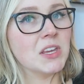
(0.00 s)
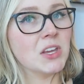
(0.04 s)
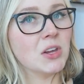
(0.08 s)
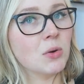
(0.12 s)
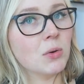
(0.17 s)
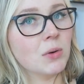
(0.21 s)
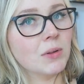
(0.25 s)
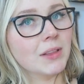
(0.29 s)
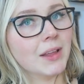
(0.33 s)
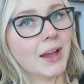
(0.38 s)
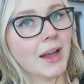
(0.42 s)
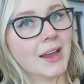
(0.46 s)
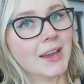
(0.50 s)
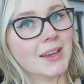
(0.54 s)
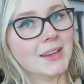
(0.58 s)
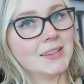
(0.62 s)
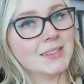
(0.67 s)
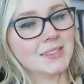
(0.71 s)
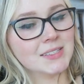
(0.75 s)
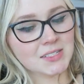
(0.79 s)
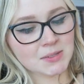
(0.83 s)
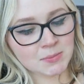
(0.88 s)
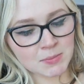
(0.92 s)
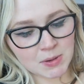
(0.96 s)

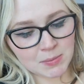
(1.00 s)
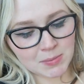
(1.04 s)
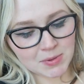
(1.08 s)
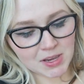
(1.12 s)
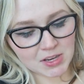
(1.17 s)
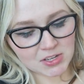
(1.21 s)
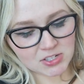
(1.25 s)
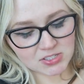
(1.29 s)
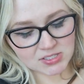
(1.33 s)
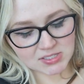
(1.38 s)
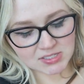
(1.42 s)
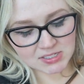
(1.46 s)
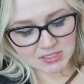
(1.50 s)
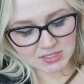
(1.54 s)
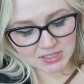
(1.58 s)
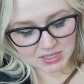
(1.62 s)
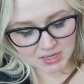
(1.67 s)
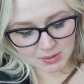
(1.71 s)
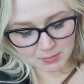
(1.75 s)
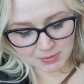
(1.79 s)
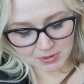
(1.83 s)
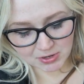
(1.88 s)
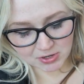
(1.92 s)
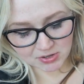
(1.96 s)
equalized. Maybe I just need
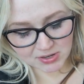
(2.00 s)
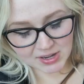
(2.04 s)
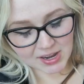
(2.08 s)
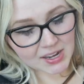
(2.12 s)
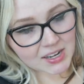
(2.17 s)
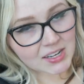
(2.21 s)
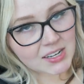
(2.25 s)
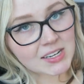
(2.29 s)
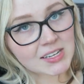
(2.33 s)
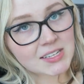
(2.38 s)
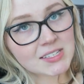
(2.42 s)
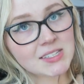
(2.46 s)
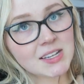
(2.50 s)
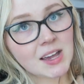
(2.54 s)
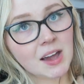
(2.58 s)
like a better editing